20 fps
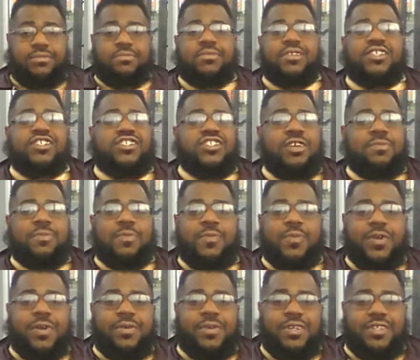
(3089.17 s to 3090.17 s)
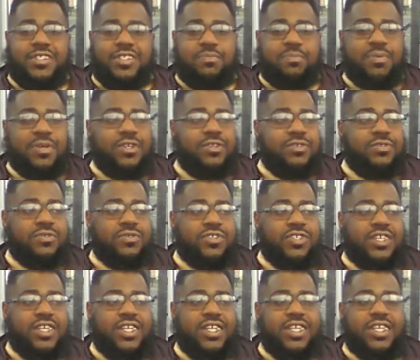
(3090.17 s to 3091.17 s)
But it's temporary. It's a pentacle.
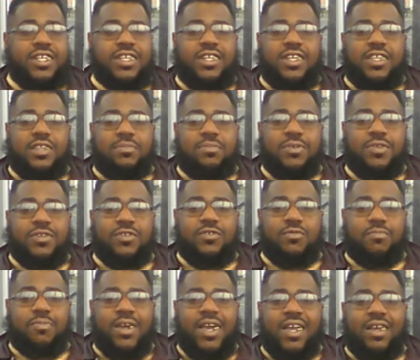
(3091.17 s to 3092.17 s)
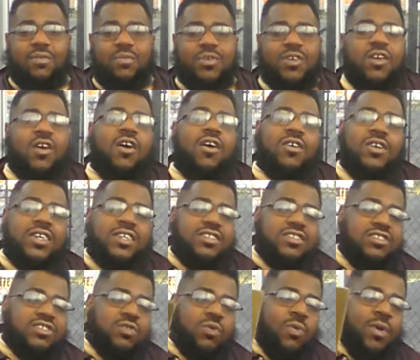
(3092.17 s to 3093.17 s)
You're going to get another pentacle back. We all
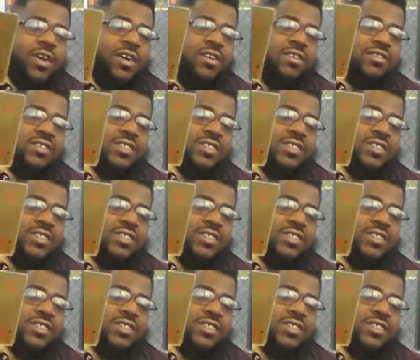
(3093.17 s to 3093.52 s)
get square